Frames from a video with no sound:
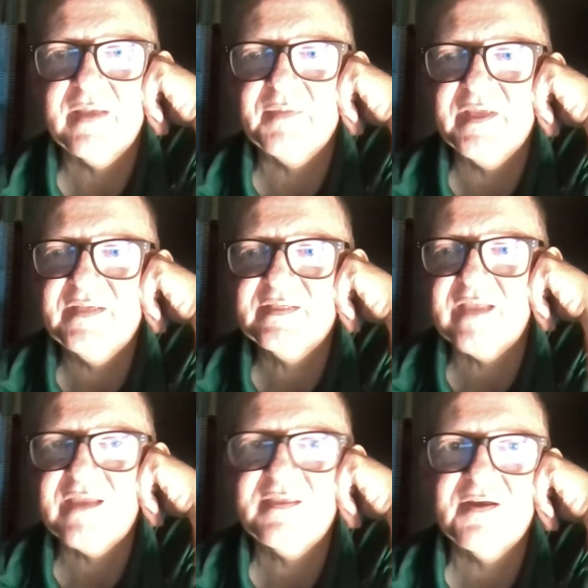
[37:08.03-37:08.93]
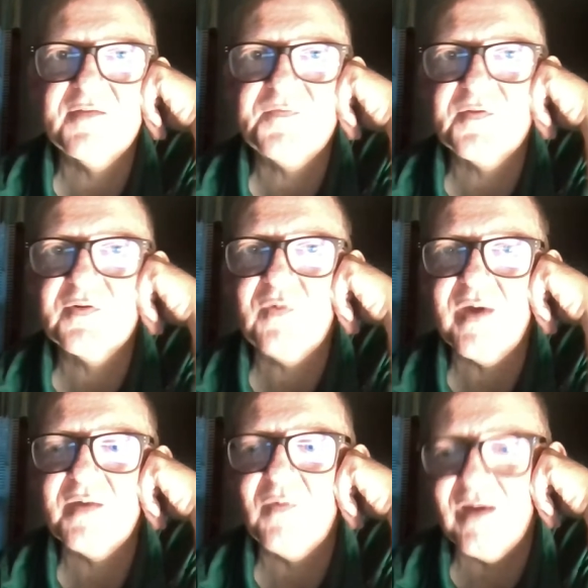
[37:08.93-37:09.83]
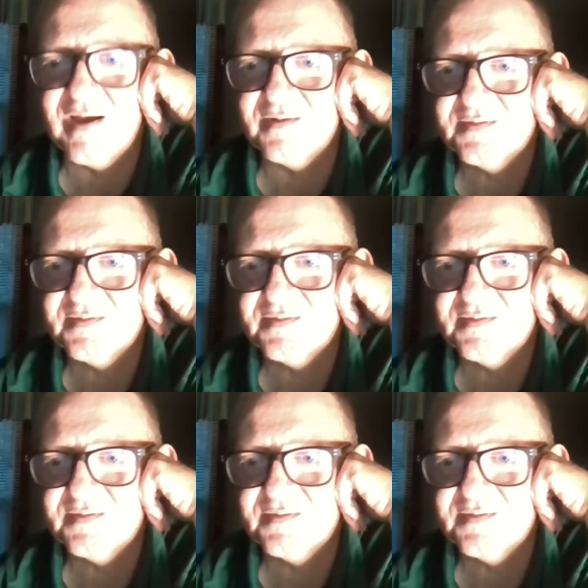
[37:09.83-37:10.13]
He stayed there for quite a while.